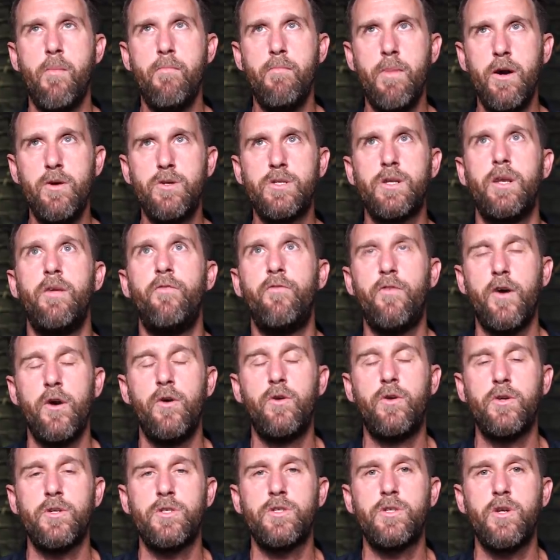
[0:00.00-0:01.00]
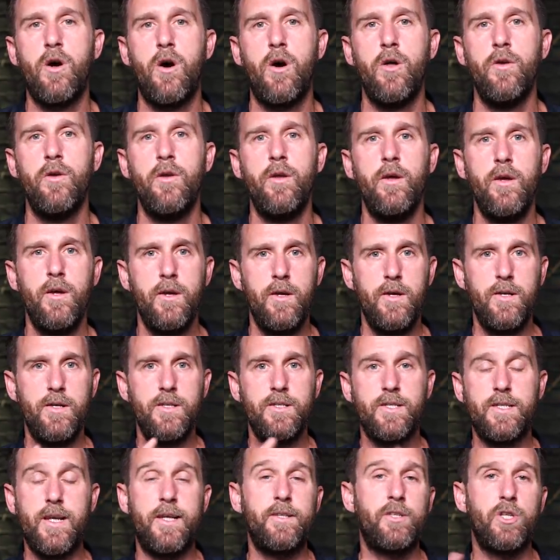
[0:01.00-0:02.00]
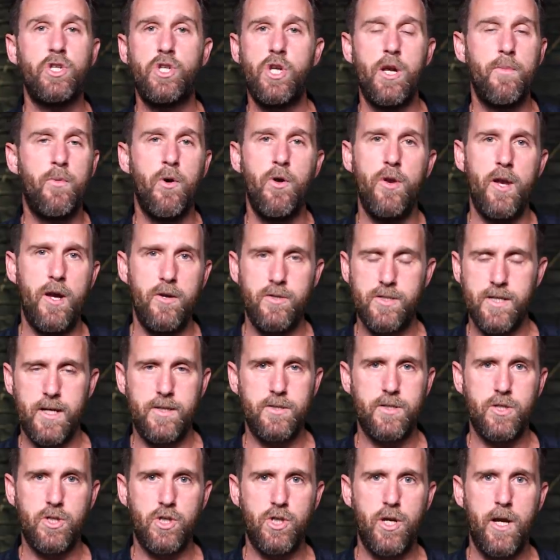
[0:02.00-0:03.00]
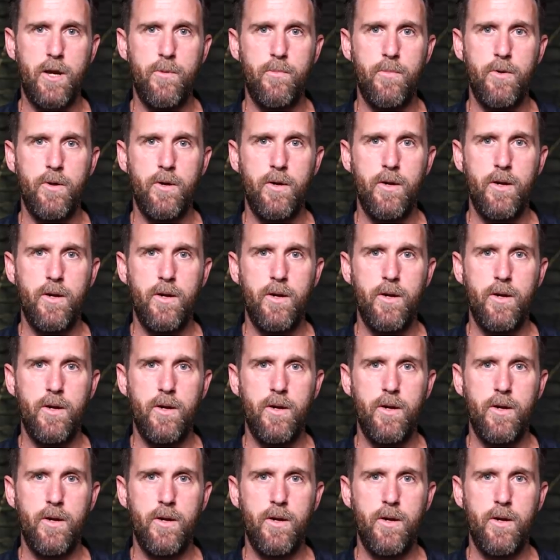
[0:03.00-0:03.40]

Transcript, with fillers: mostly focused on censorship or no censorship.